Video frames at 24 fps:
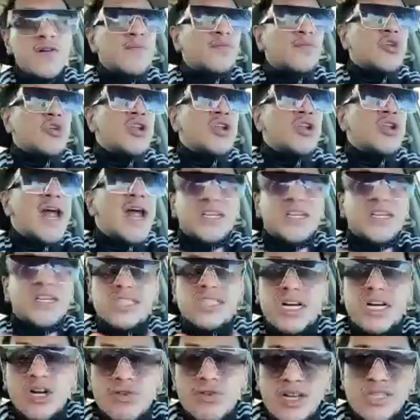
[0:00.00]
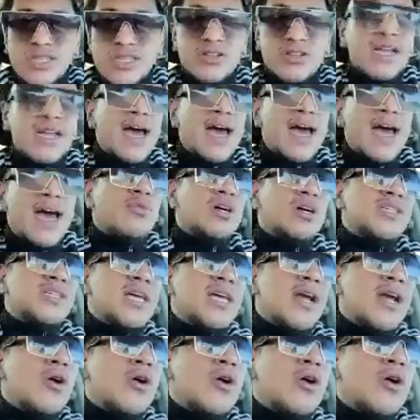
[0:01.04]
as hungry as their dad was. They
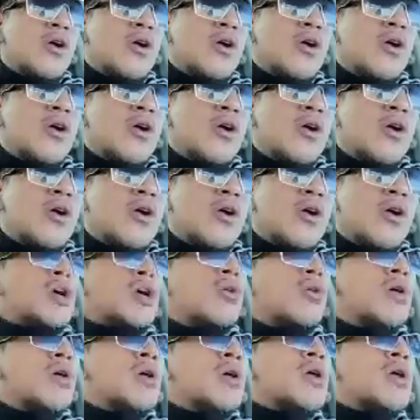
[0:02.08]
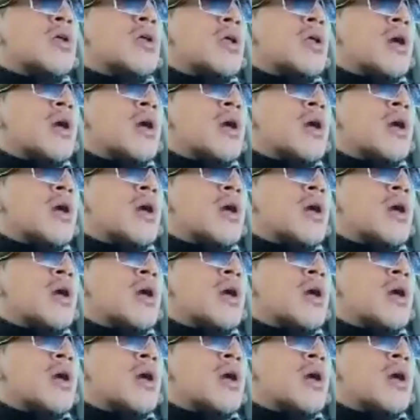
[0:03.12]
didn't go through no struggle. So,